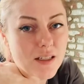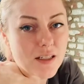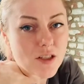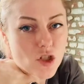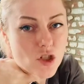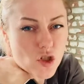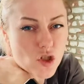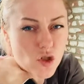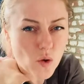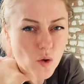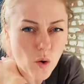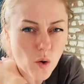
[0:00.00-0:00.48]

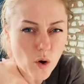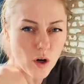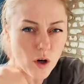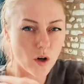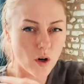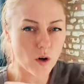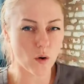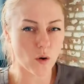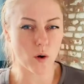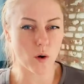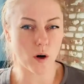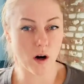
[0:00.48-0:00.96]
sore,
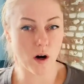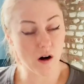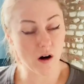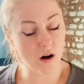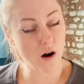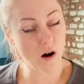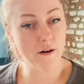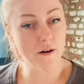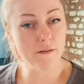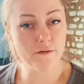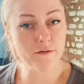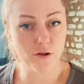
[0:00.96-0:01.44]
or
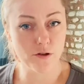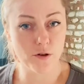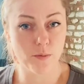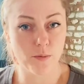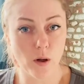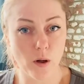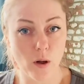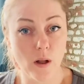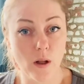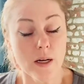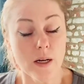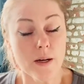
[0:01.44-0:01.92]

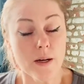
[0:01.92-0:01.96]
uncomfortable